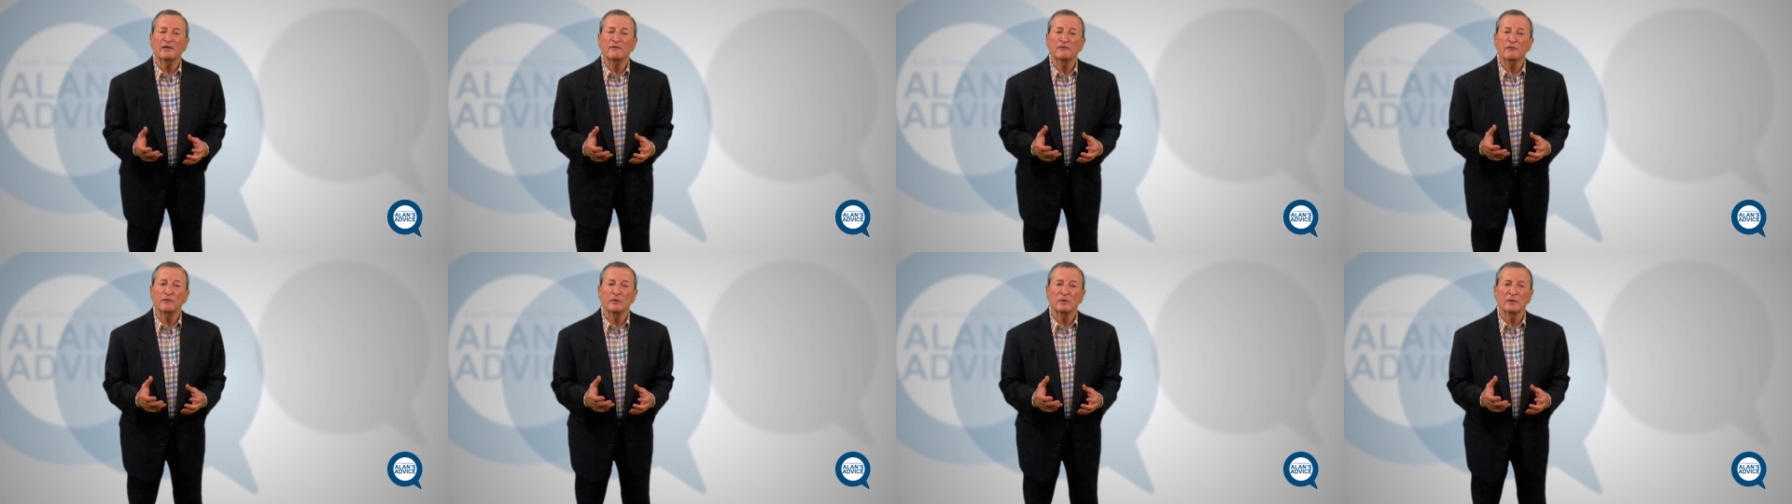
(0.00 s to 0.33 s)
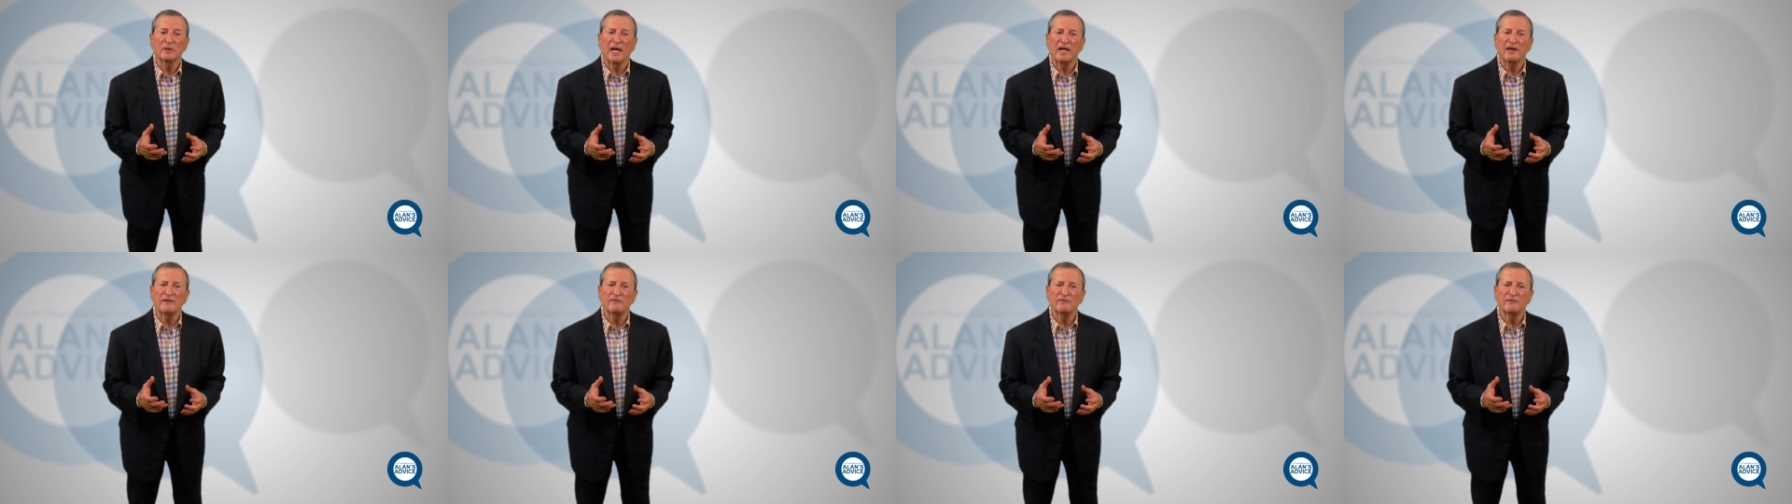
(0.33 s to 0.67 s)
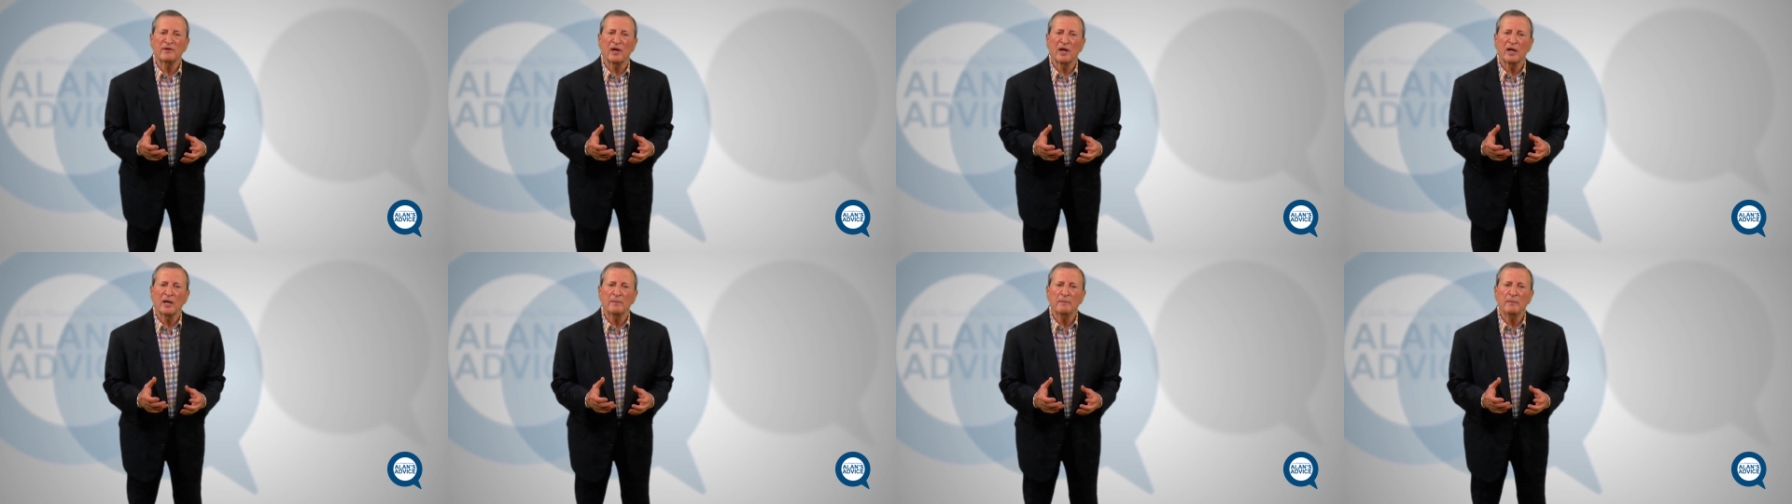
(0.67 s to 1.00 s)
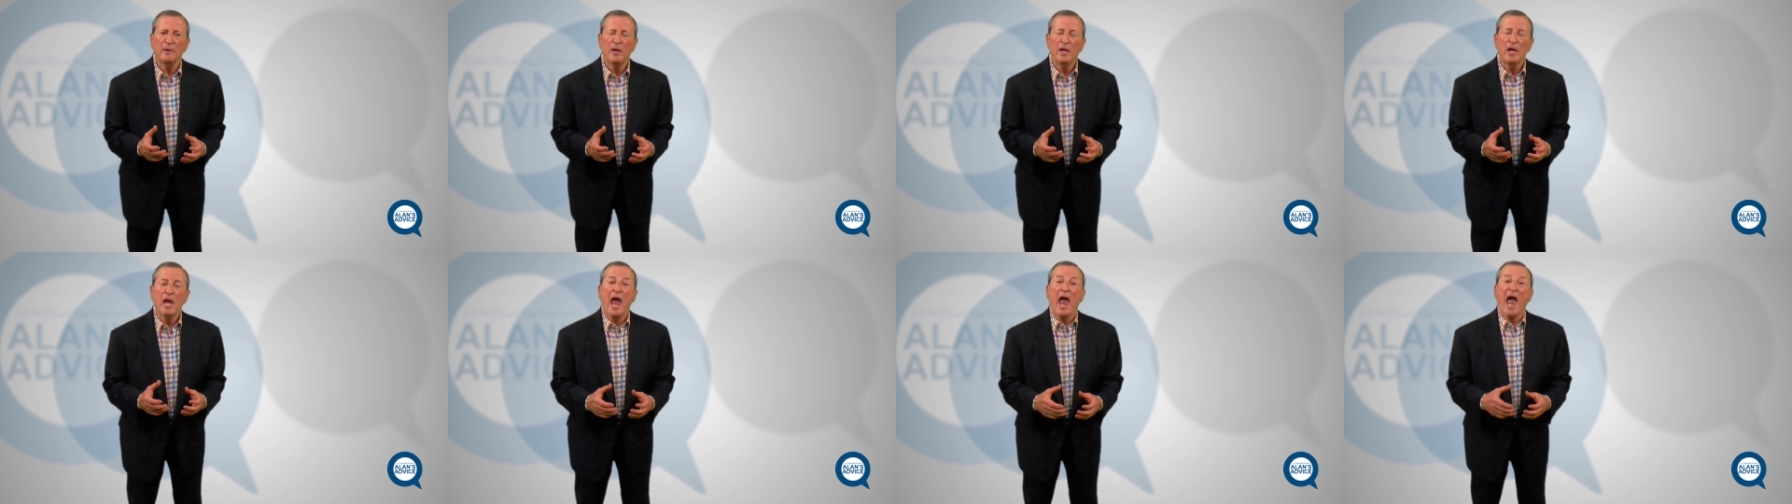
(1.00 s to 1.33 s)
it for a lifetime,
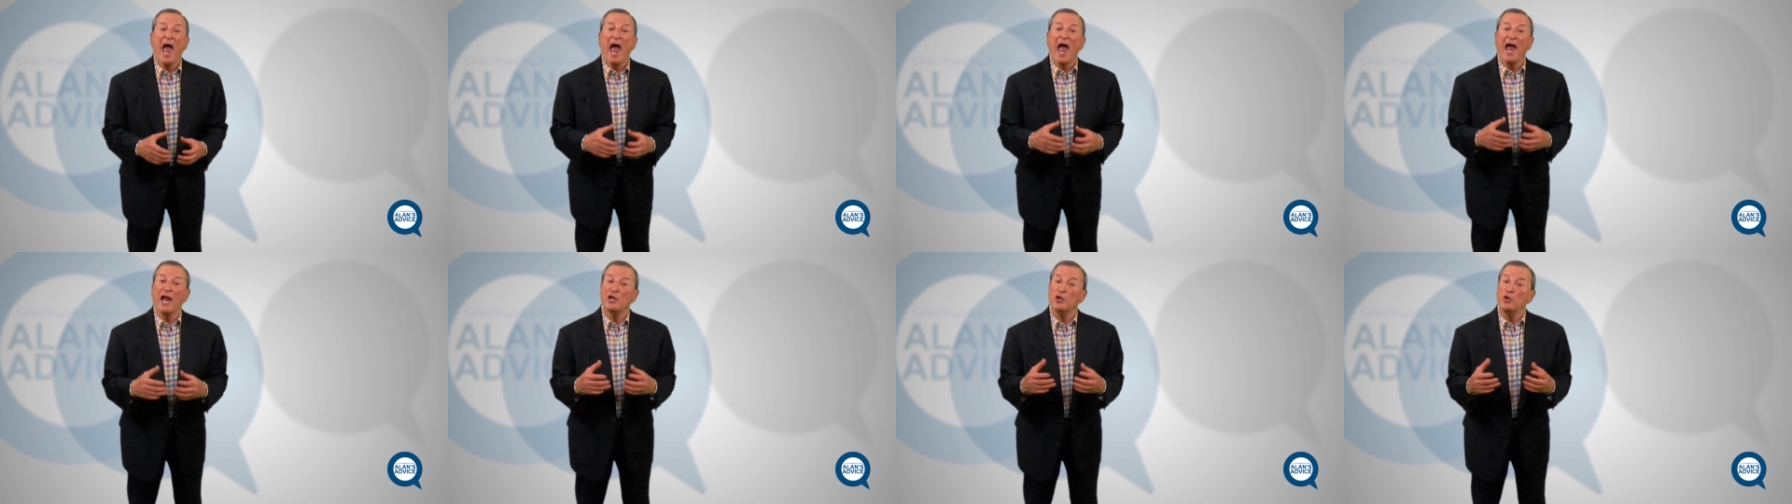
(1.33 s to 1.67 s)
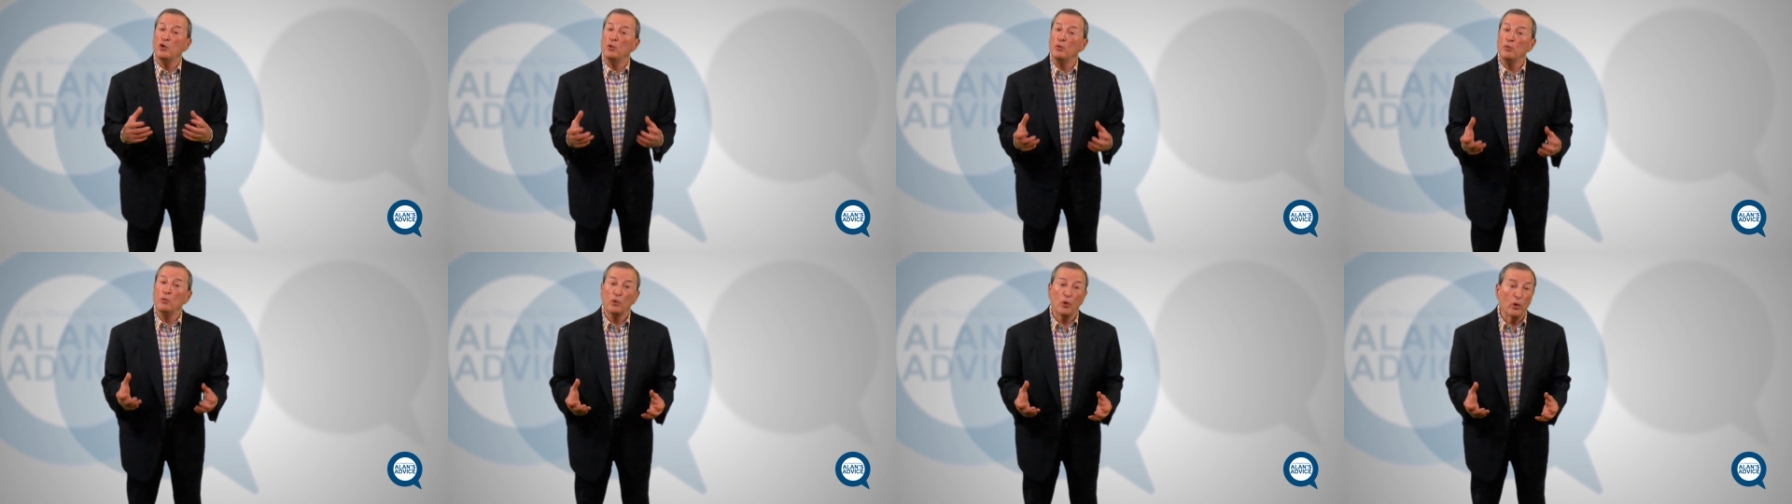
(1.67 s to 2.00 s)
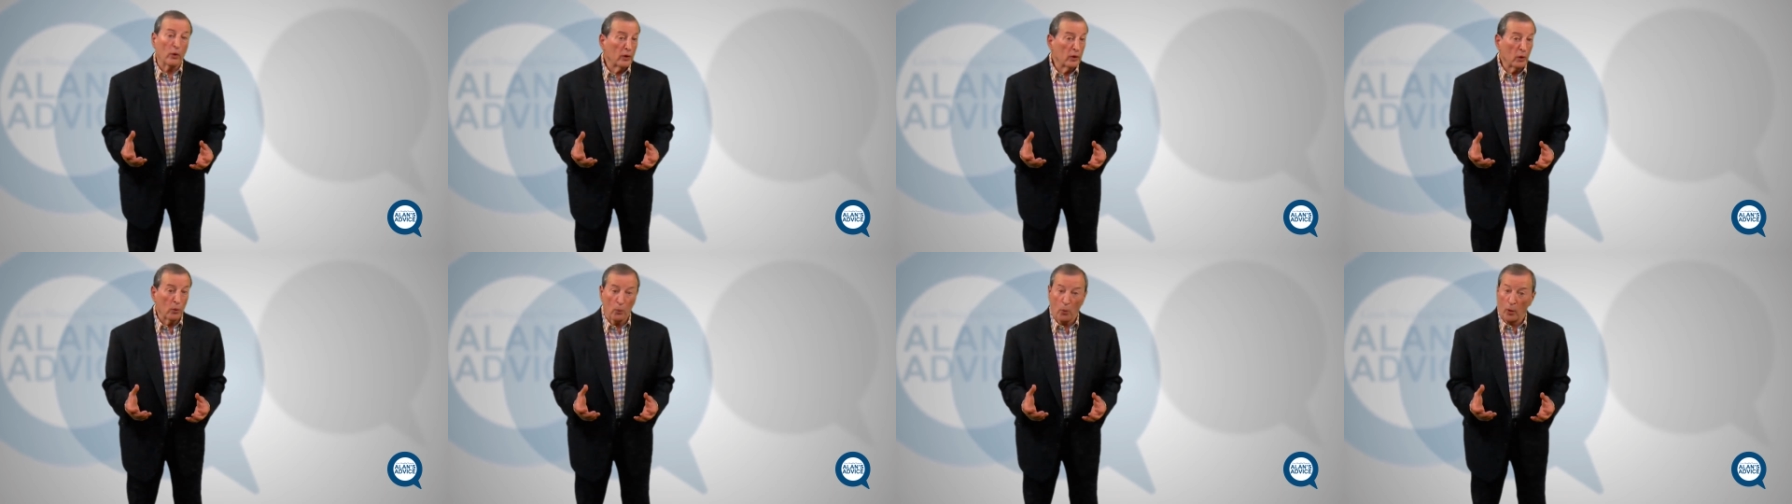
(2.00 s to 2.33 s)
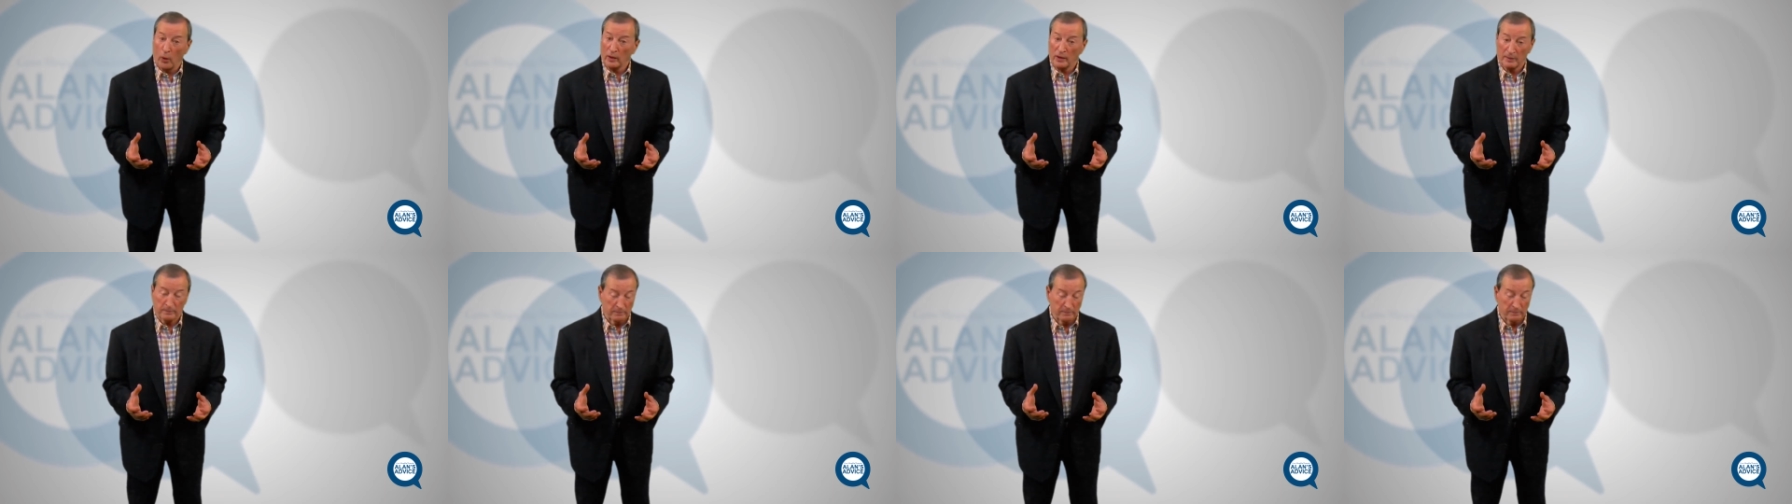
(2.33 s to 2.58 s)
and you're going to want